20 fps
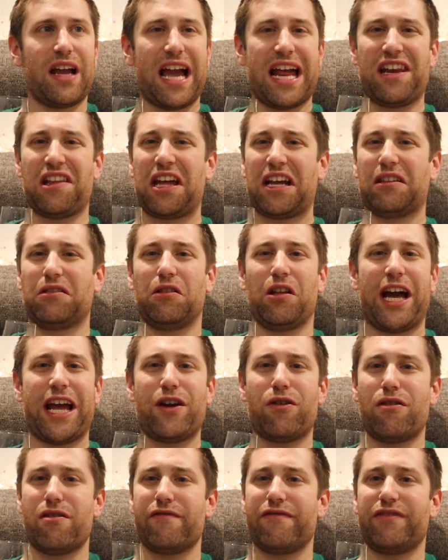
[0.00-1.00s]
And like
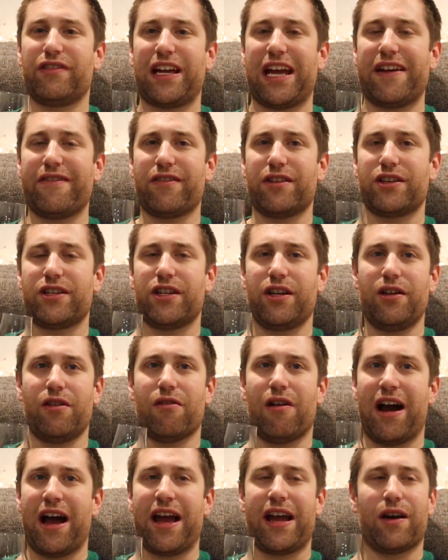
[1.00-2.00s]
light on flavor
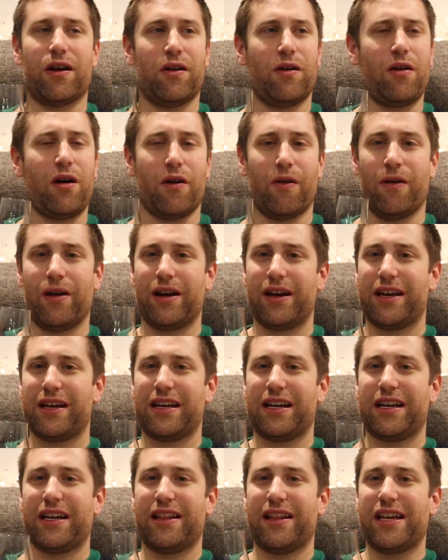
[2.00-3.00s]
too. I huh,
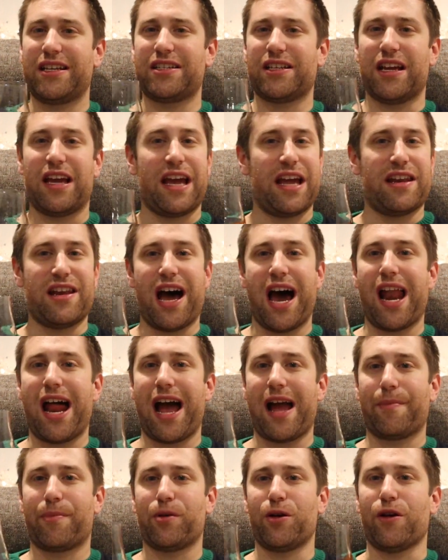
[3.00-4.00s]
this is not
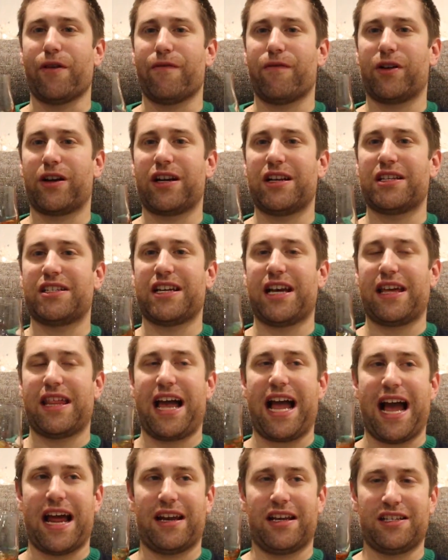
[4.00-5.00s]
high proof. We're gonna say
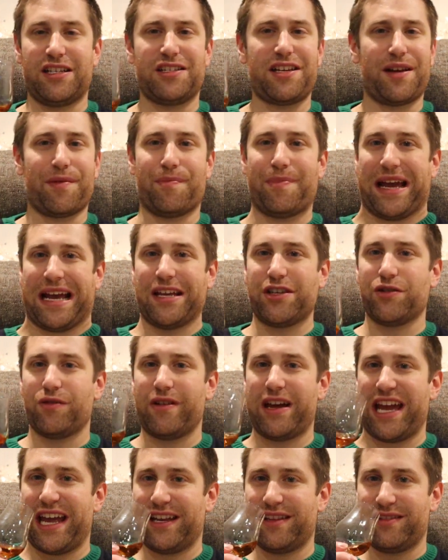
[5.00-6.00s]
that. Is this like
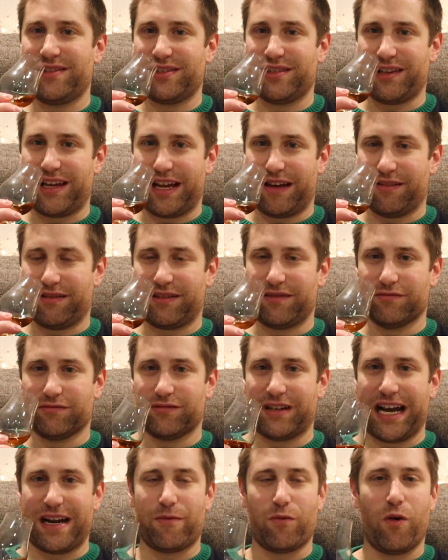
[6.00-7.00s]
Basil Hayden's like
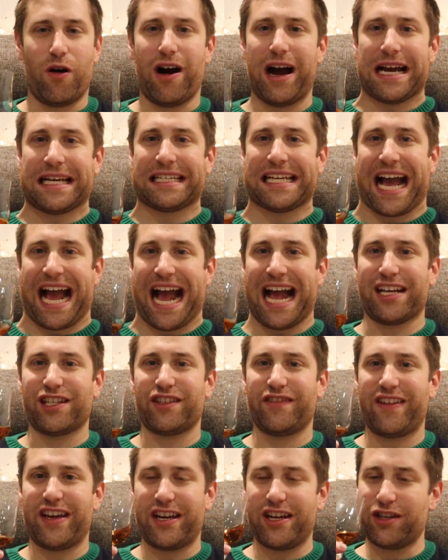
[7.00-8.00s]
red wine
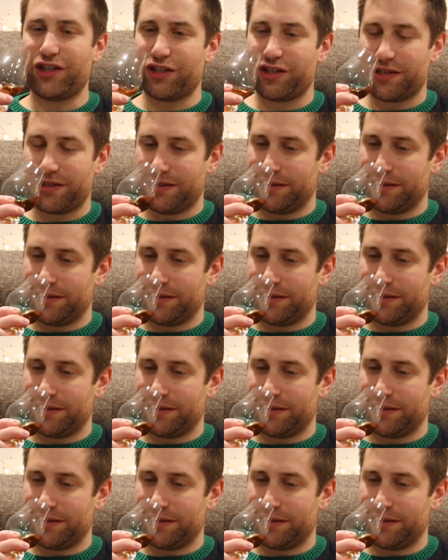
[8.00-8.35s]
cask finish?